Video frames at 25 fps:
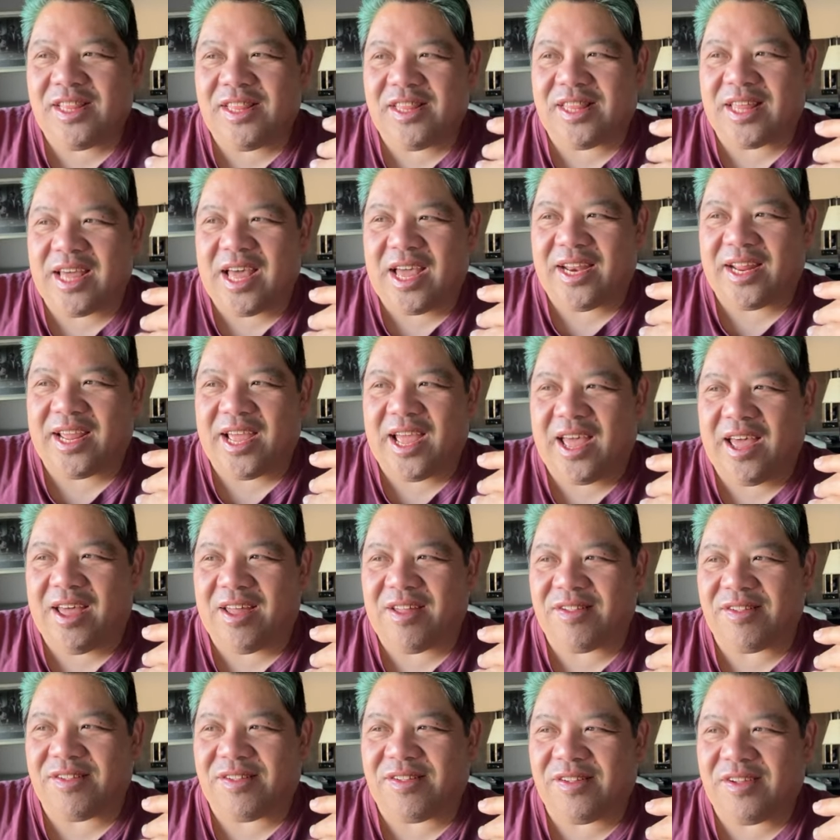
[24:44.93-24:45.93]
that
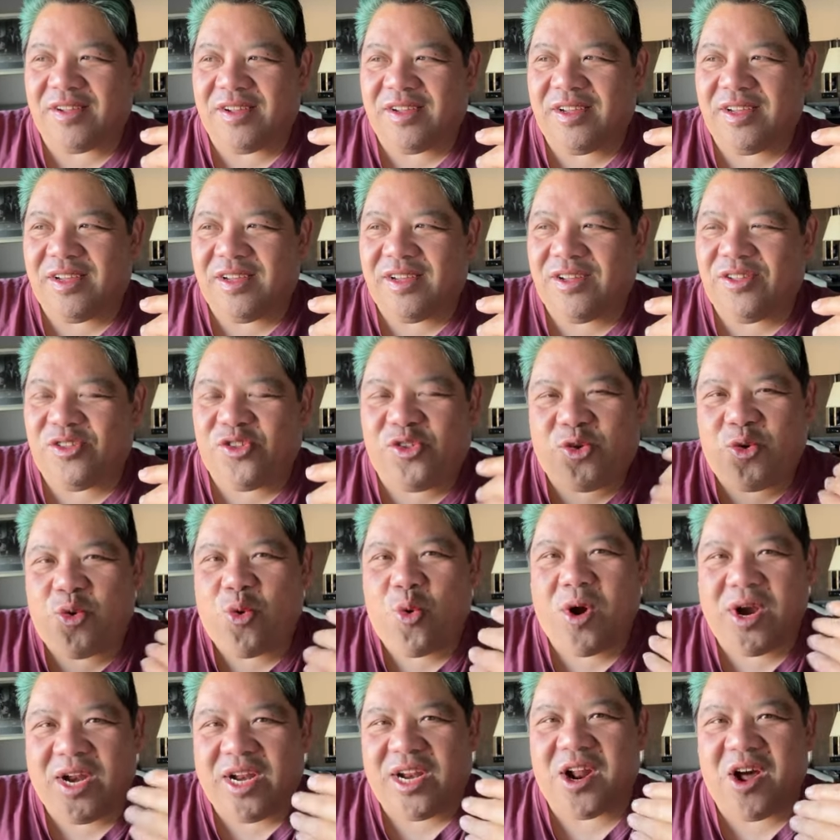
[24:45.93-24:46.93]
has
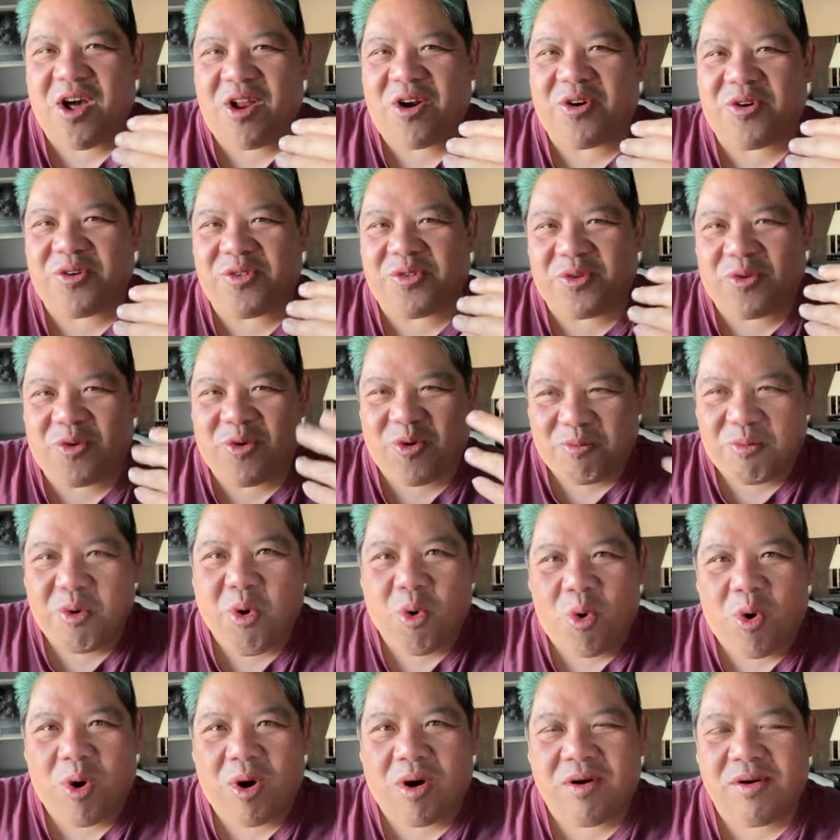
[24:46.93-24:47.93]
$20 or
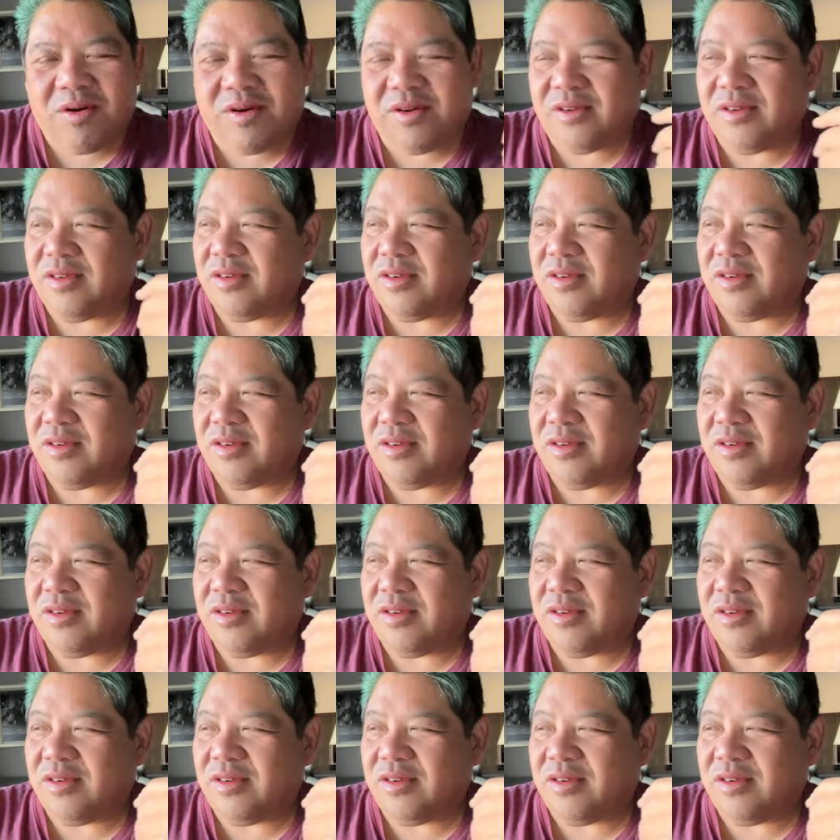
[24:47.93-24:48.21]
more,